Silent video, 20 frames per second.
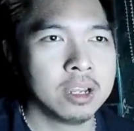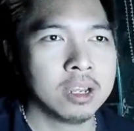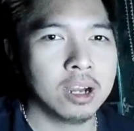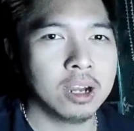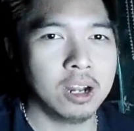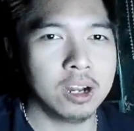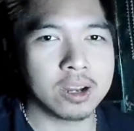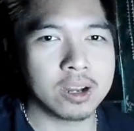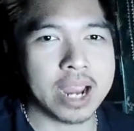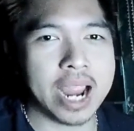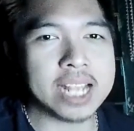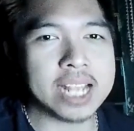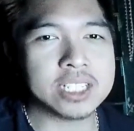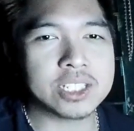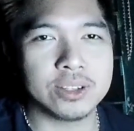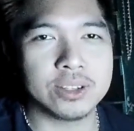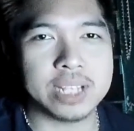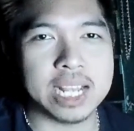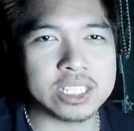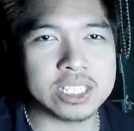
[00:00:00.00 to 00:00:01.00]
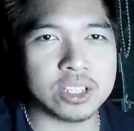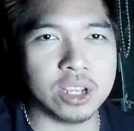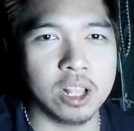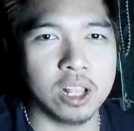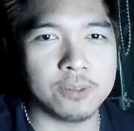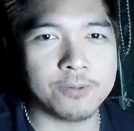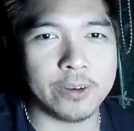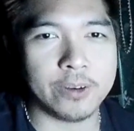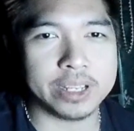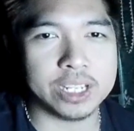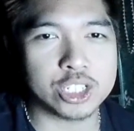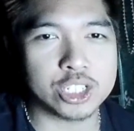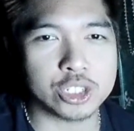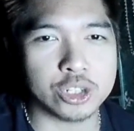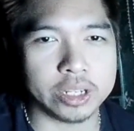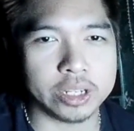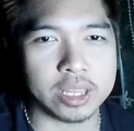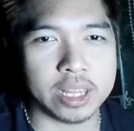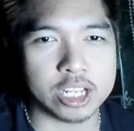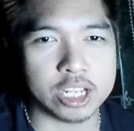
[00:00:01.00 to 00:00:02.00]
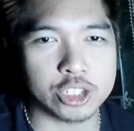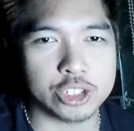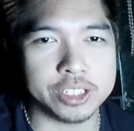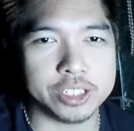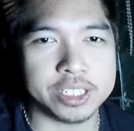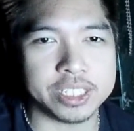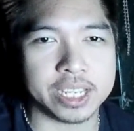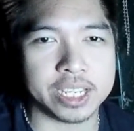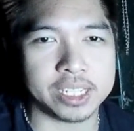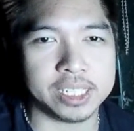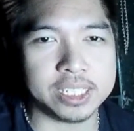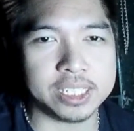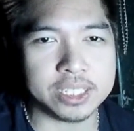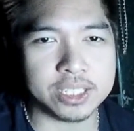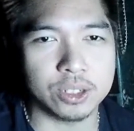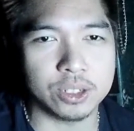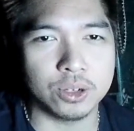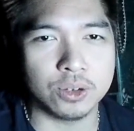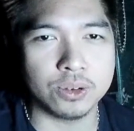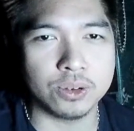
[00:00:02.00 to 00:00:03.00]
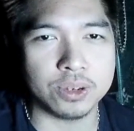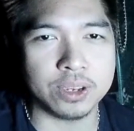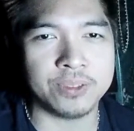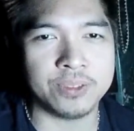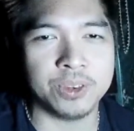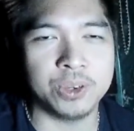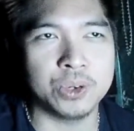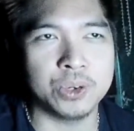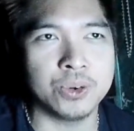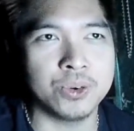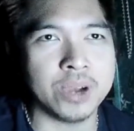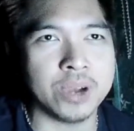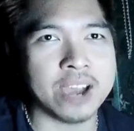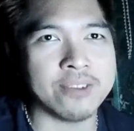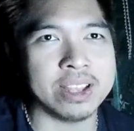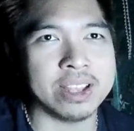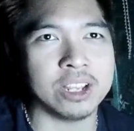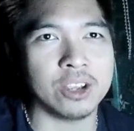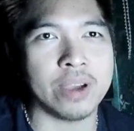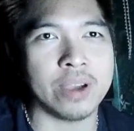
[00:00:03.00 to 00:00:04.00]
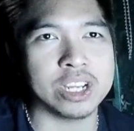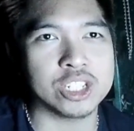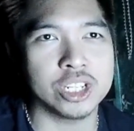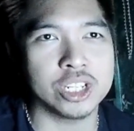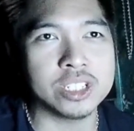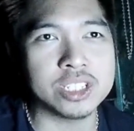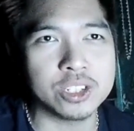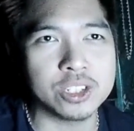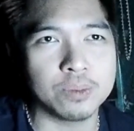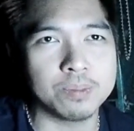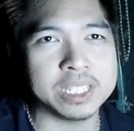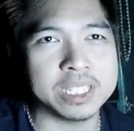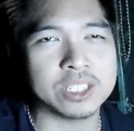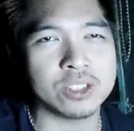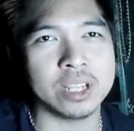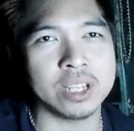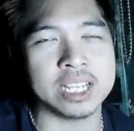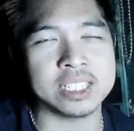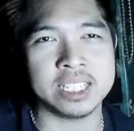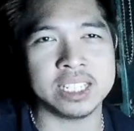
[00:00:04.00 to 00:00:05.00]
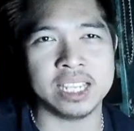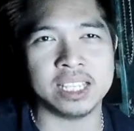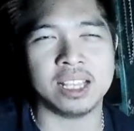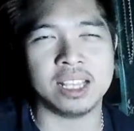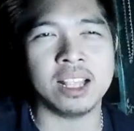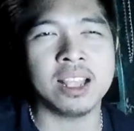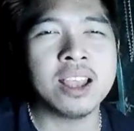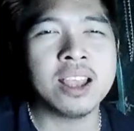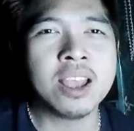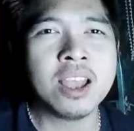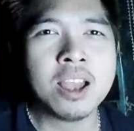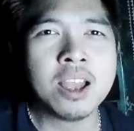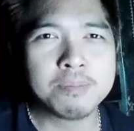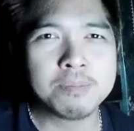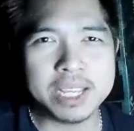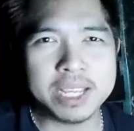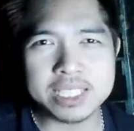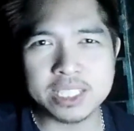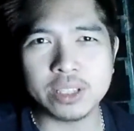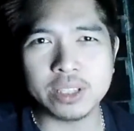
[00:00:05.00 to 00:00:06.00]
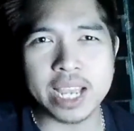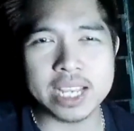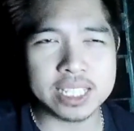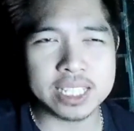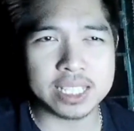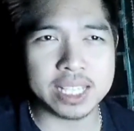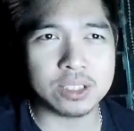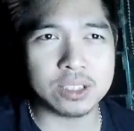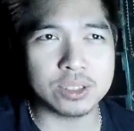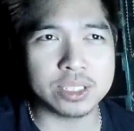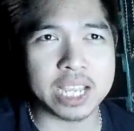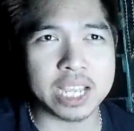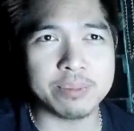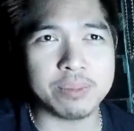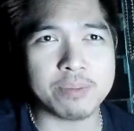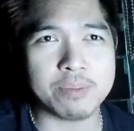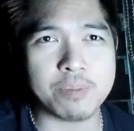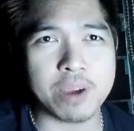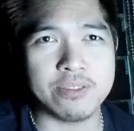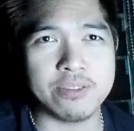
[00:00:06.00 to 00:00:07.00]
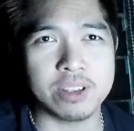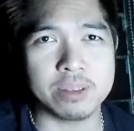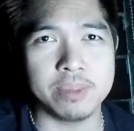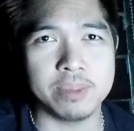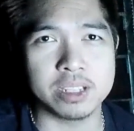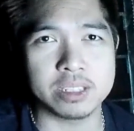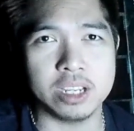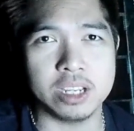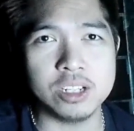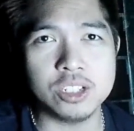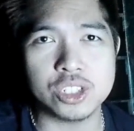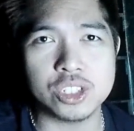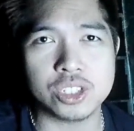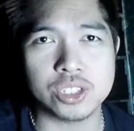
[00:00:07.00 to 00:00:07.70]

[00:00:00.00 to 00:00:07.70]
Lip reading: All right, so that's all for this short lecture series. So if you have any questions, so please don't hesitate to send me a private message.